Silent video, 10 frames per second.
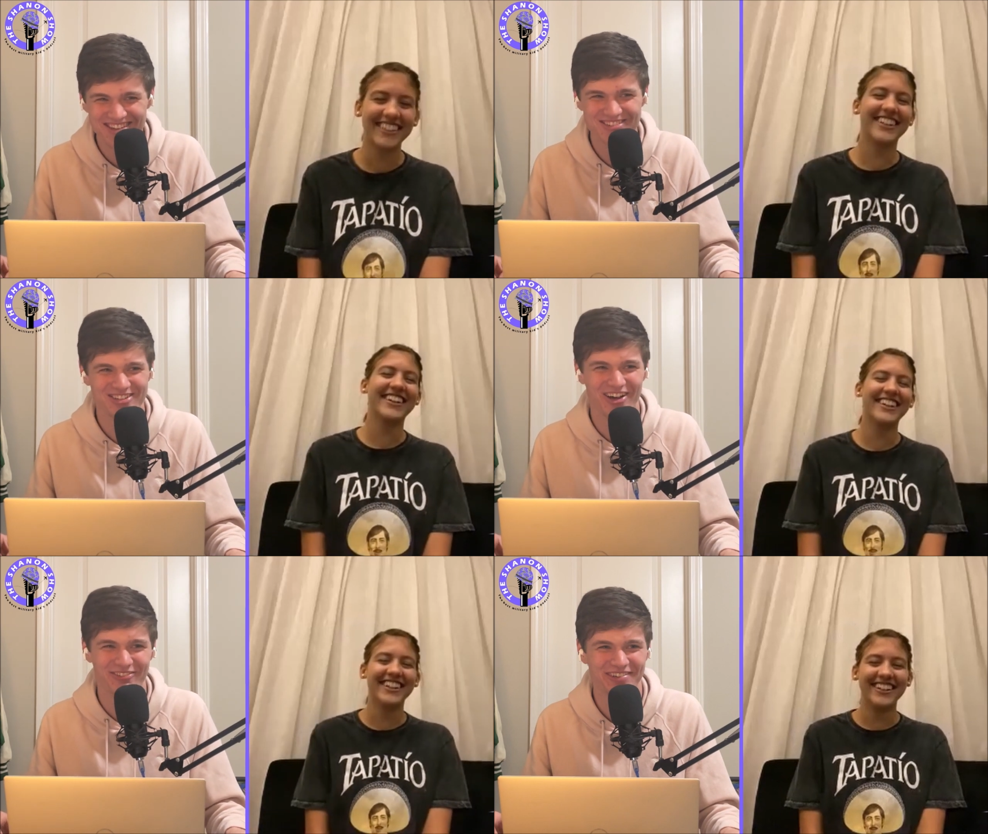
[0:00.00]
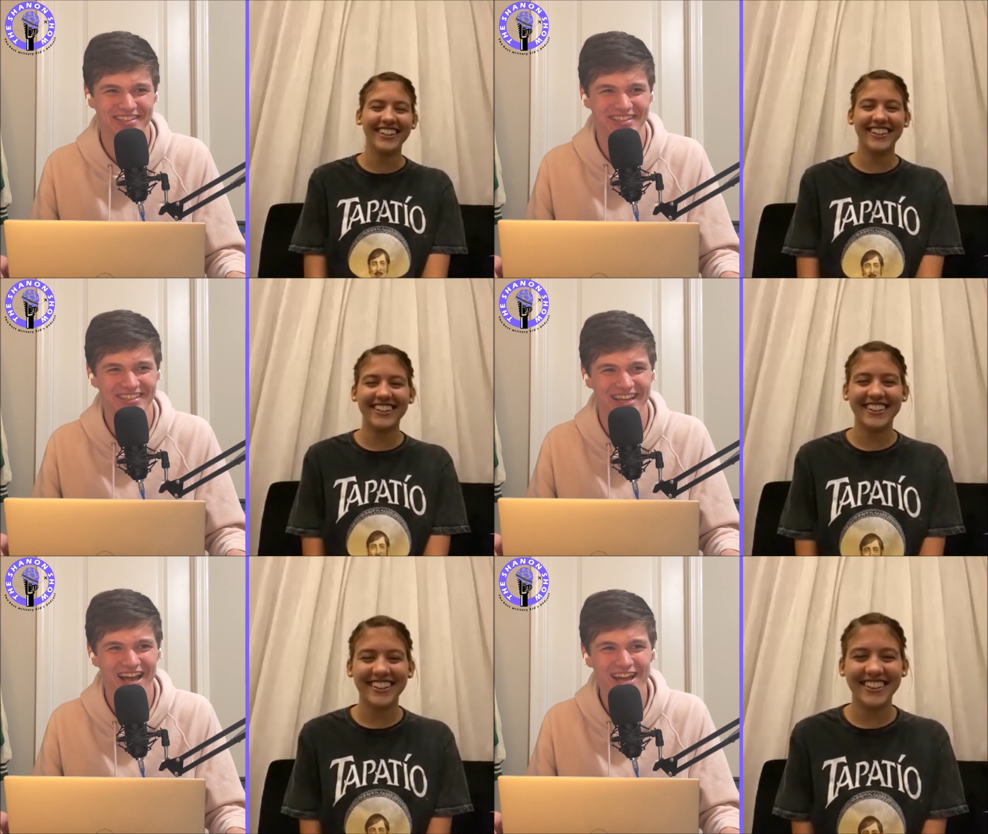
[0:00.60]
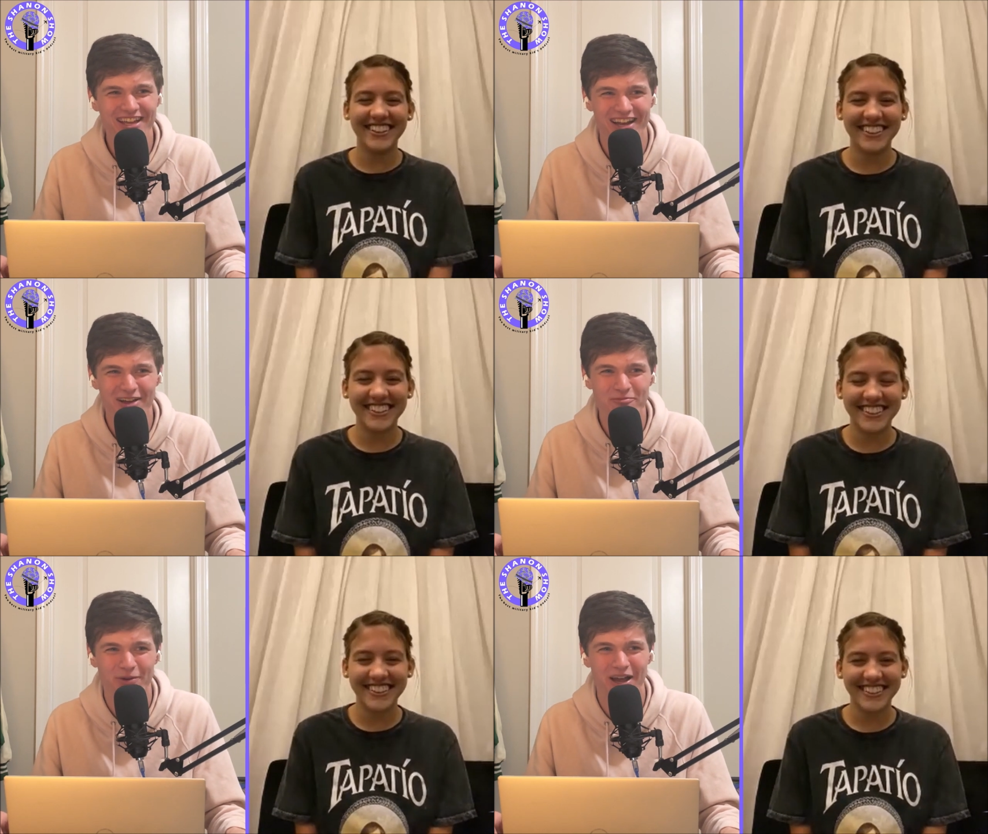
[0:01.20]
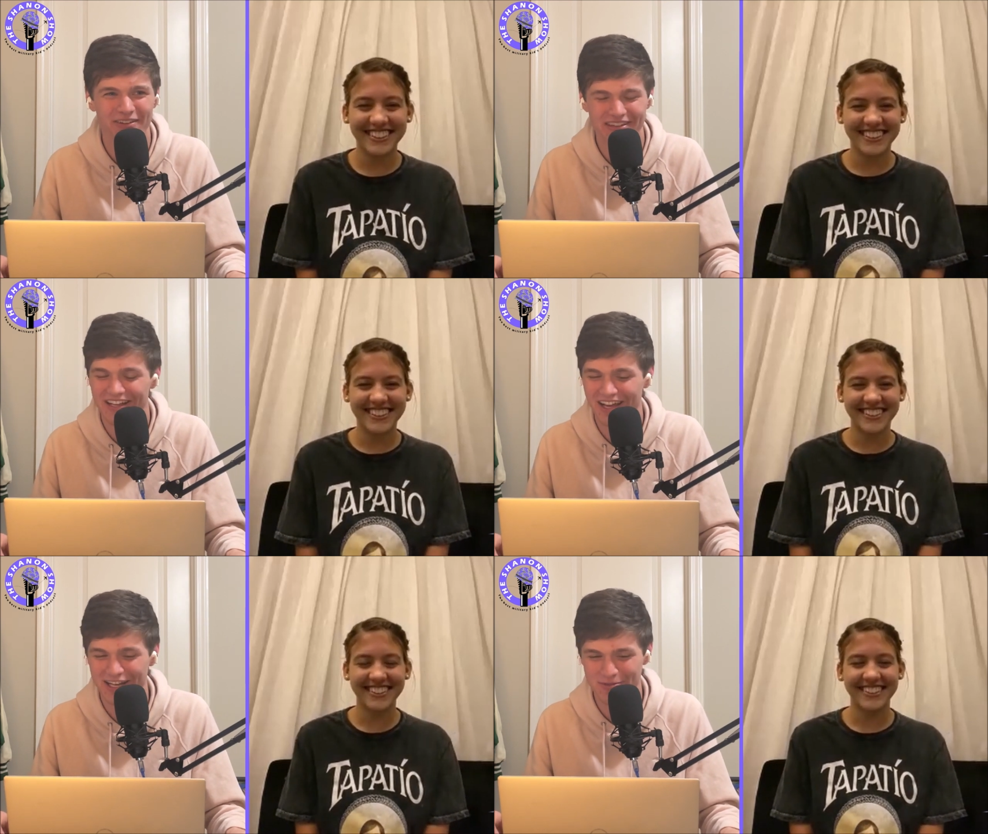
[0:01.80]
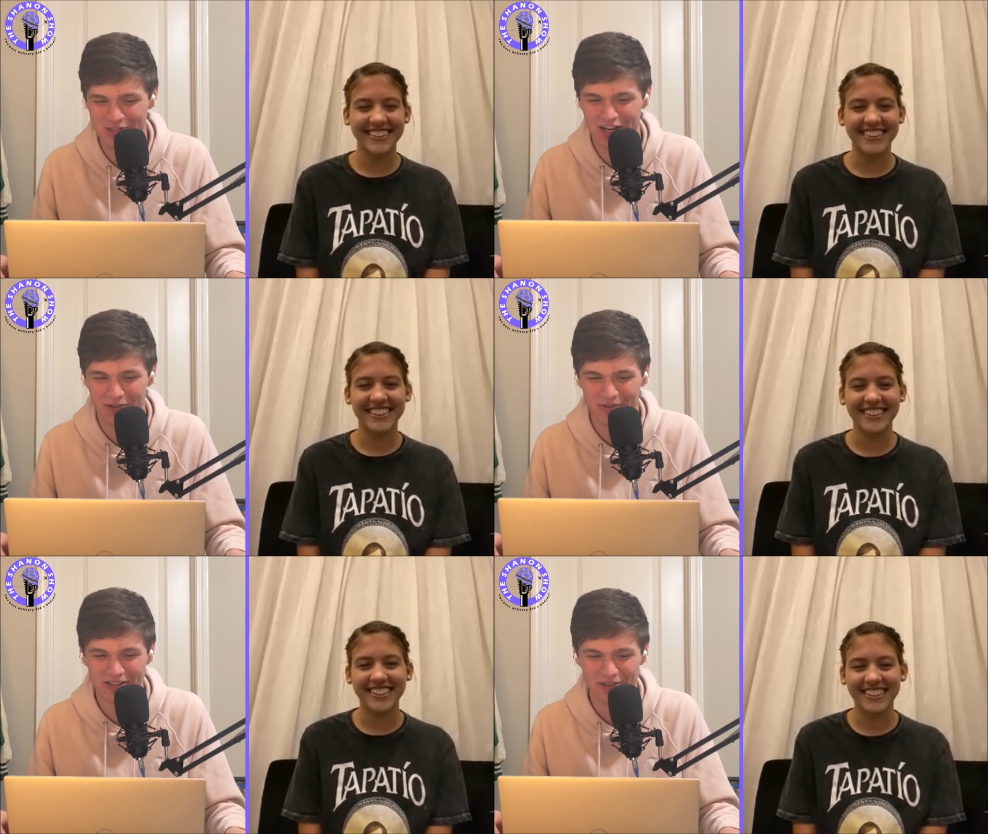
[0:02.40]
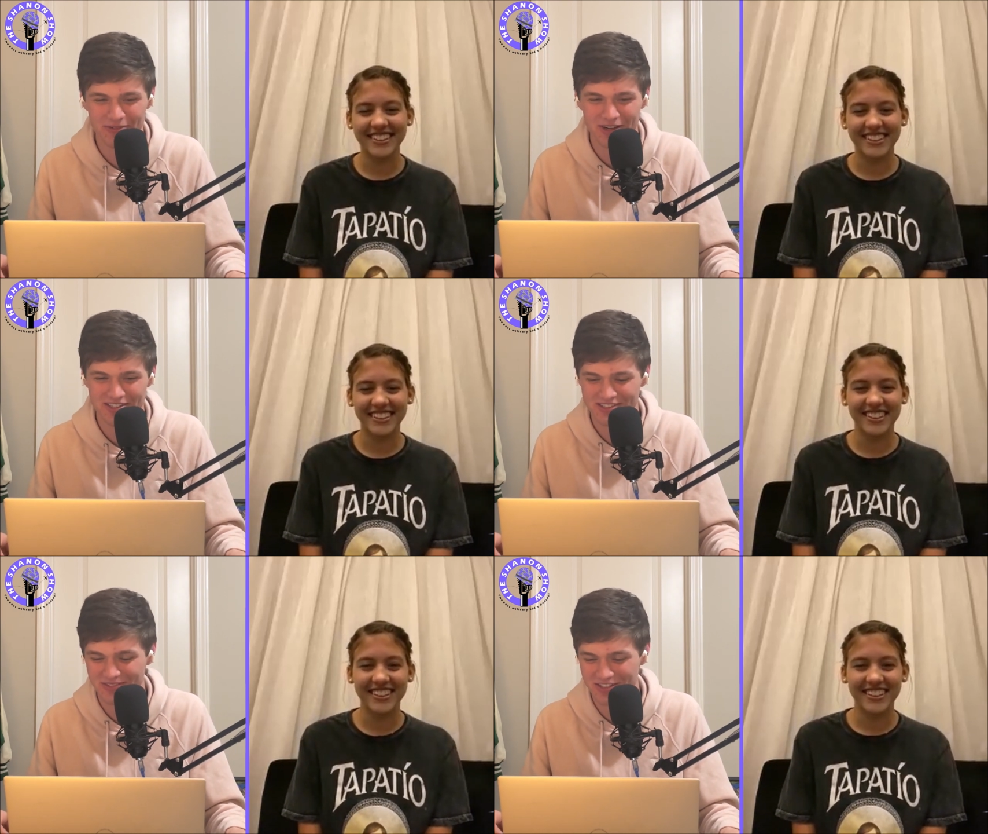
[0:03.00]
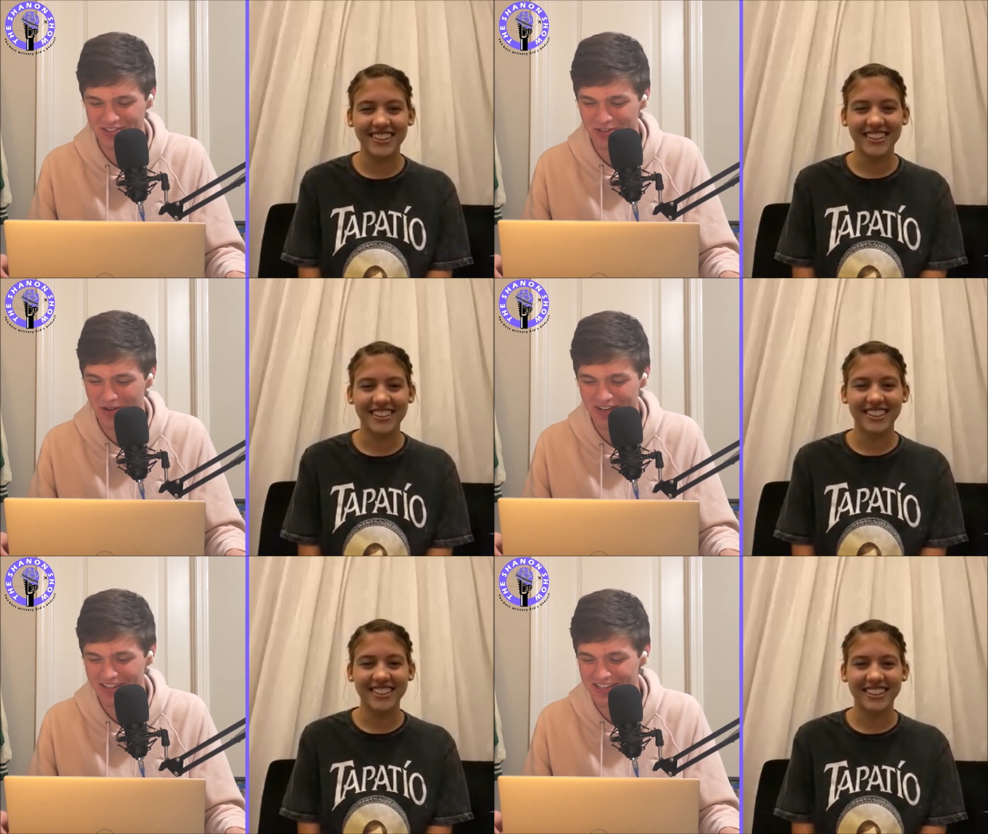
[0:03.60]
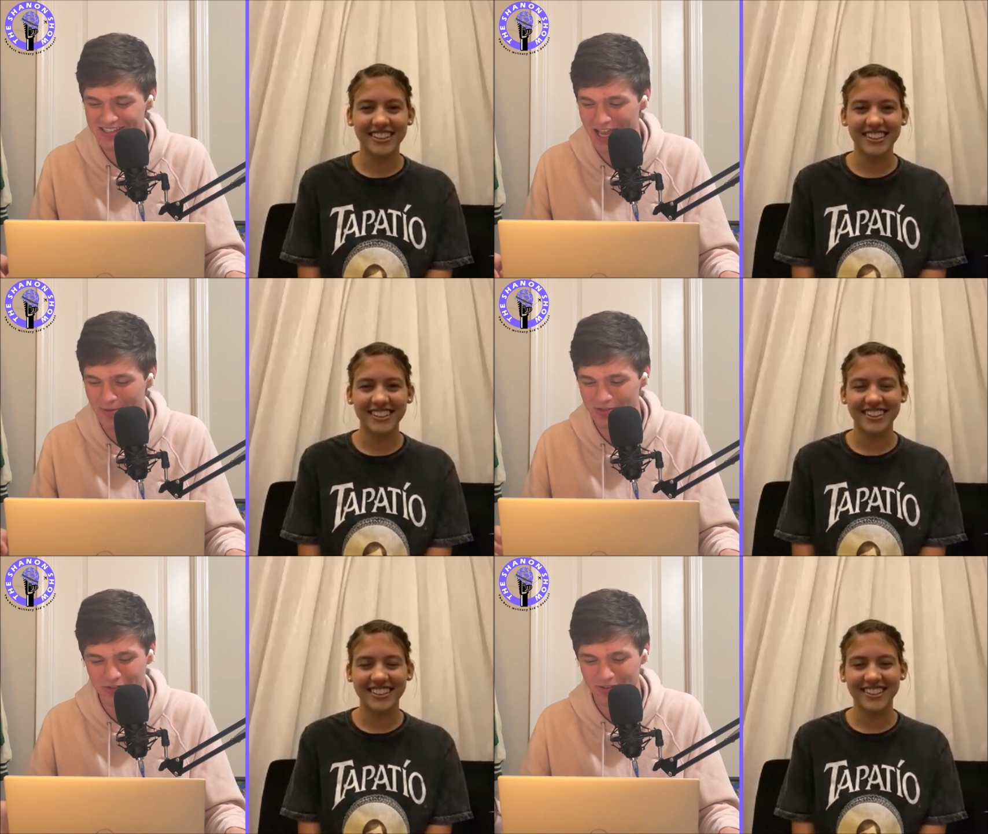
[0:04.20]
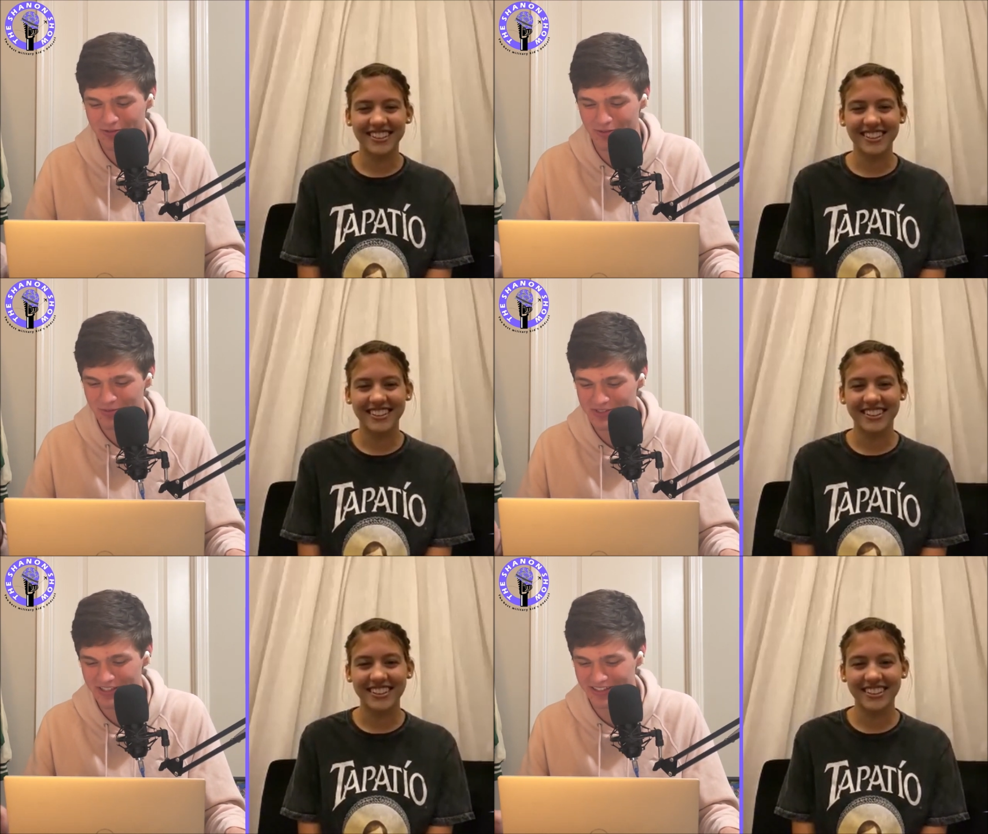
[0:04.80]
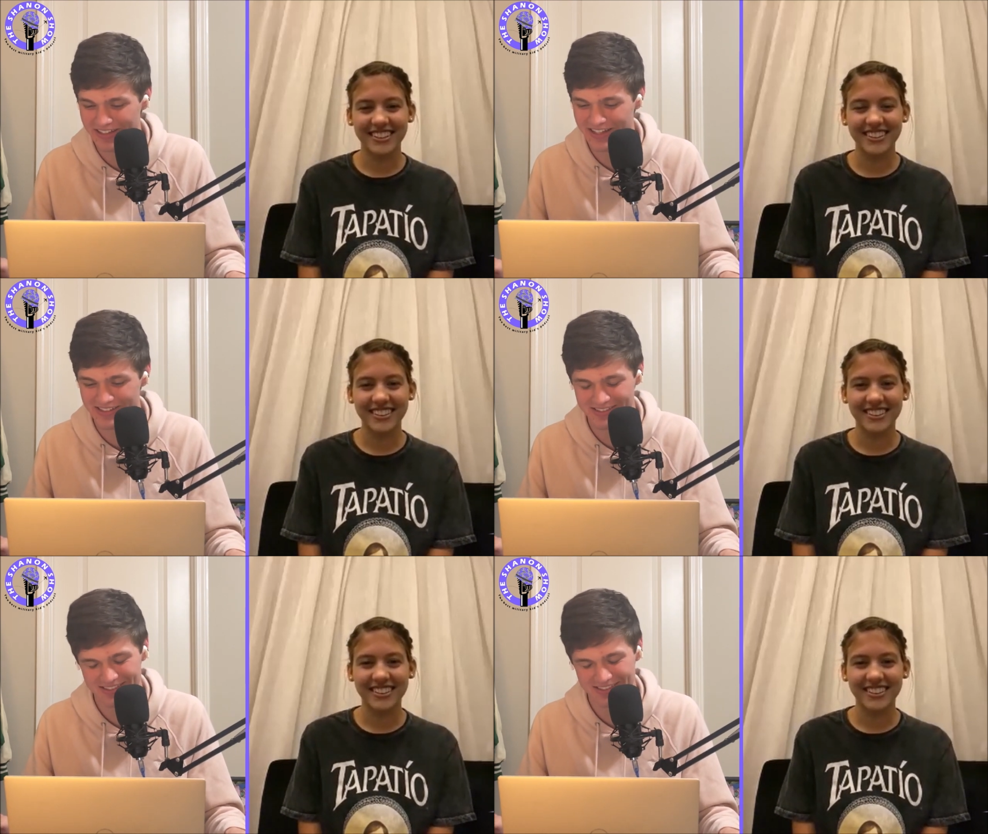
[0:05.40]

Speaker 1: Thank you, John Willie. Like I, I'm proud that a guy named John Willie watches watches the show, and he's absolutely from New Zealand. That